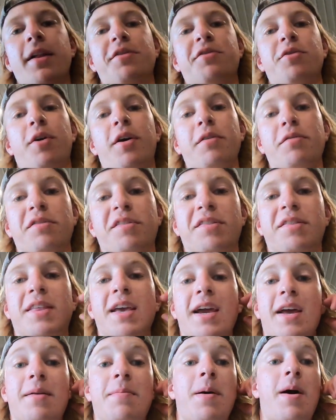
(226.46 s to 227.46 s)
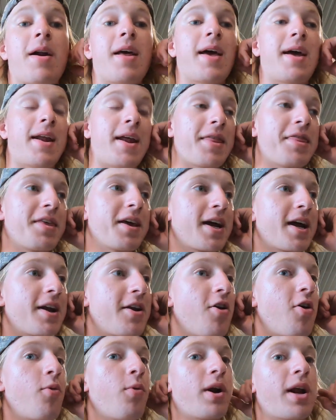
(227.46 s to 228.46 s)
guys. So I was thinking about it, and I think I
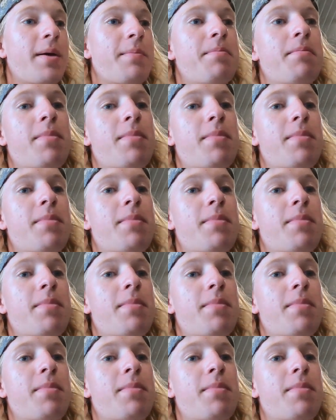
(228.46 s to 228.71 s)
know what I